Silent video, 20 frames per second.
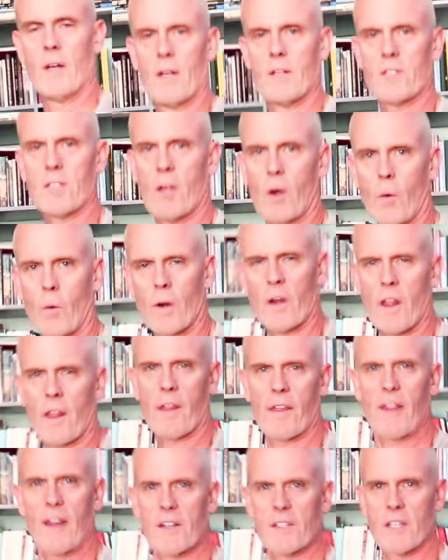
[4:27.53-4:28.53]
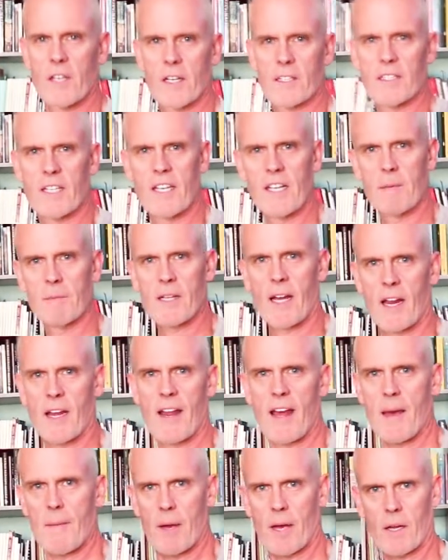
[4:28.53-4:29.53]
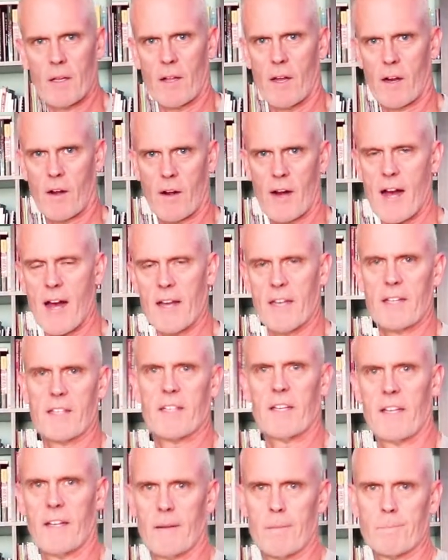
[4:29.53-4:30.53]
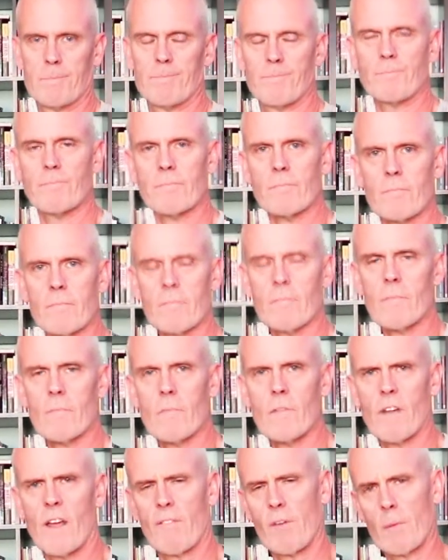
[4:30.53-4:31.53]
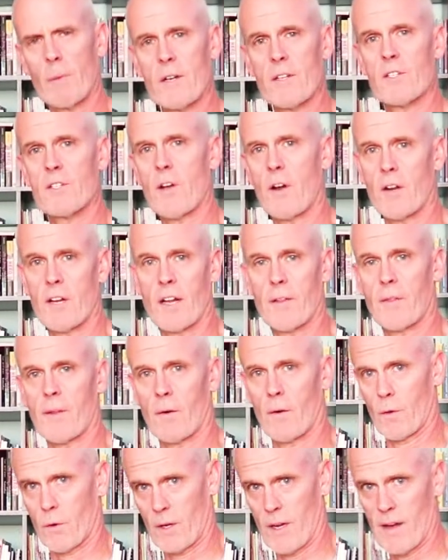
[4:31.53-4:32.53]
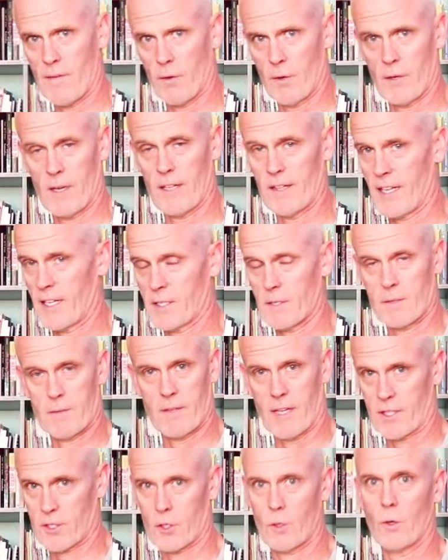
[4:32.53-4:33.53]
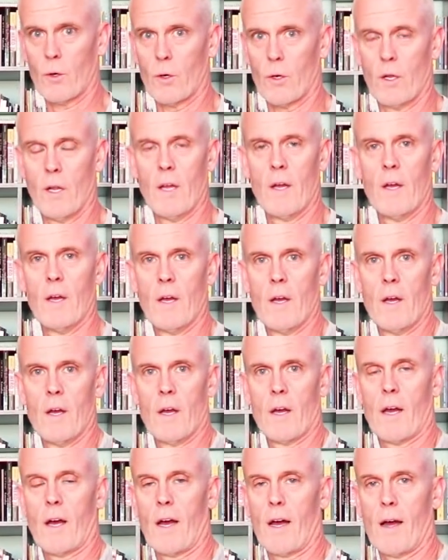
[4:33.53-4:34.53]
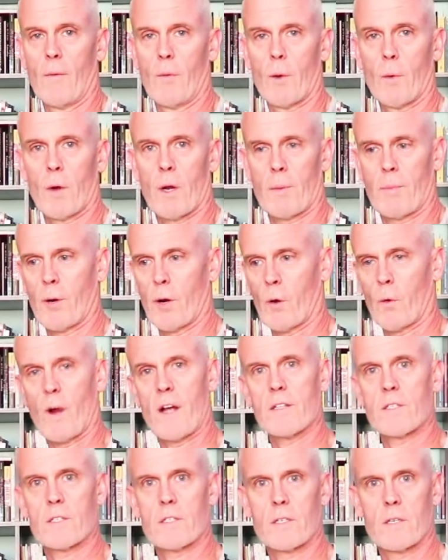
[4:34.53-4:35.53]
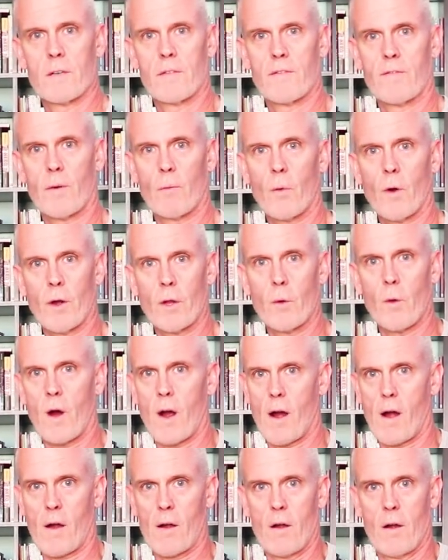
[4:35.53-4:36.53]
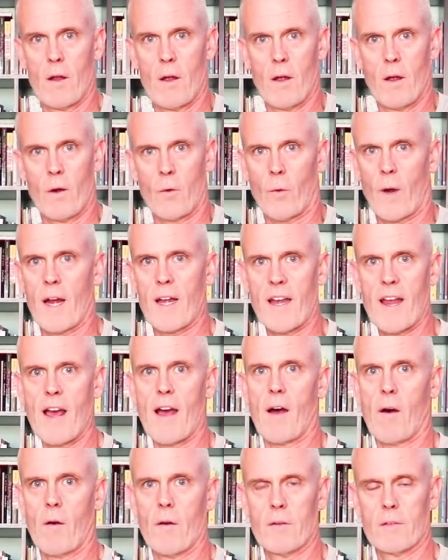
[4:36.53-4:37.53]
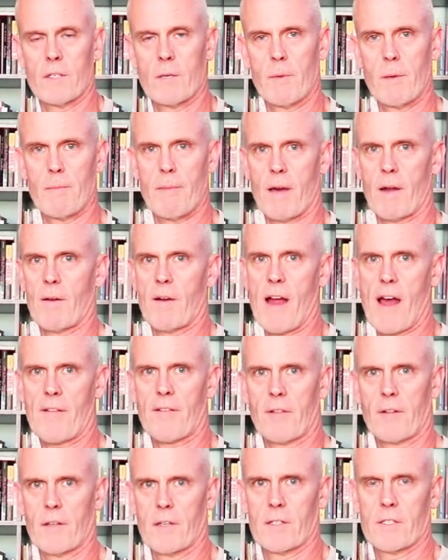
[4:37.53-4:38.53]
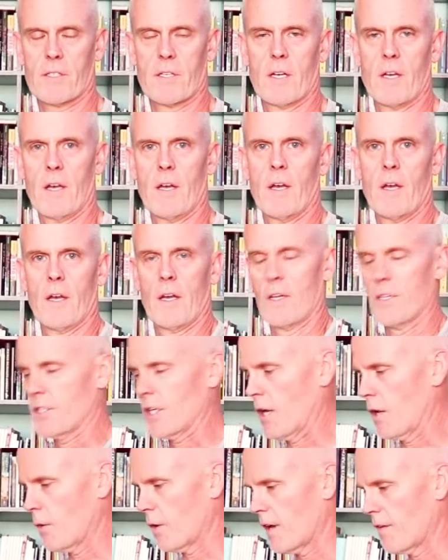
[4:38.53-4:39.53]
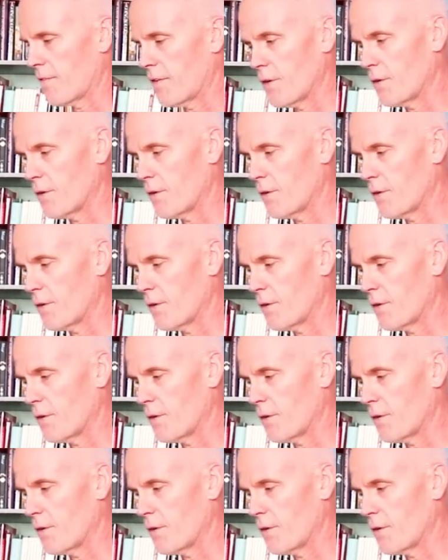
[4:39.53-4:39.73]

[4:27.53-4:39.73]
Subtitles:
So one of the things in a team dynamic, like our hockey team, everybody's starting at their own level, and that's cool. We want to progress from where you are right now to be better athletes. So if